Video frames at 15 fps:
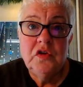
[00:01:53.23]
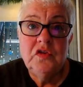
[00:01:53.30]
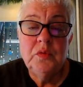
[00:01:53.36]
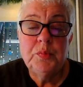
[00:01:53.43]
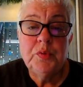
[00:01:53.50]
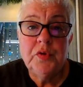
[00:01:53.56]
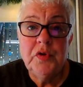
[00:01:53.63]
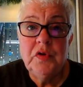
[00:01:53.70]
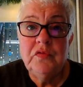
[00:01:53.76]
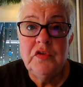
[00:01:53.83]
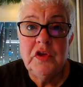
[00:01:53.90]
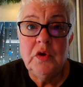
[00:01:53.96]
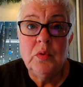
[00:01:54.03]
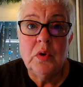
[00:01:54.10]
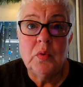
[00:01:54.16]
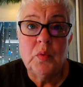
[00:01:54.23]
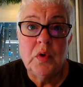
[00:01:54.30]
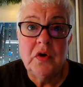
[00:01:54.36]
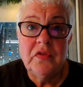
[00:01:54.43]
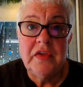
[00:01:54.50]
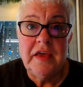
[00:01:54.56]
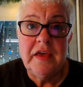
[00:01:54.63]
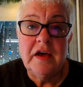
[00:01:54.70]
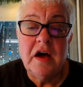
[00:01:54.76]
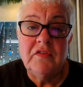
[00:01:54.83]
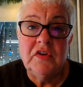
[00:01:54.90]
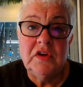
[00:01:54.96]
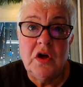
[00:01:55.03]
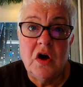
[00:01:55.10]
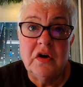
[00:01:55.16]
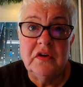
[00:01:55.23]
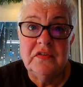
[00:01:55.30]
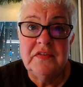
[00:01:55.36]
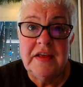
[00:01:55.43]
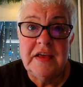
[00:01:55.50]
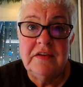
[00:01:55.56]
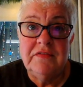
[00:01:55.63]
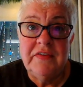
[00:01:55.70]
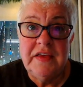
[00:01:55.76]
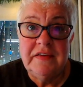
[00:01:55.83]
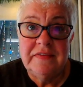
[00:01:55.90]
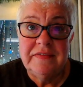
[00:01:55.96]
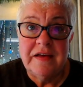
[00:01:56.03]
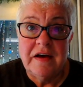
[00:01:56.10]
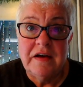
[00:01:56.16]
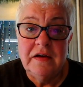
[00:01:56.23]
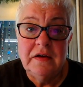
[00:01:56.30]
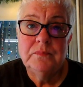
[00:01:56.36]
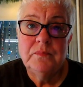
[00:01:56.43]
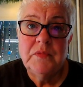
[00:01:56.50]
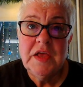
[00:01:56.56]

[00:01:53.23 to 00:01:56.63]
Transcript: to prove that you are worthy of a long stay visa,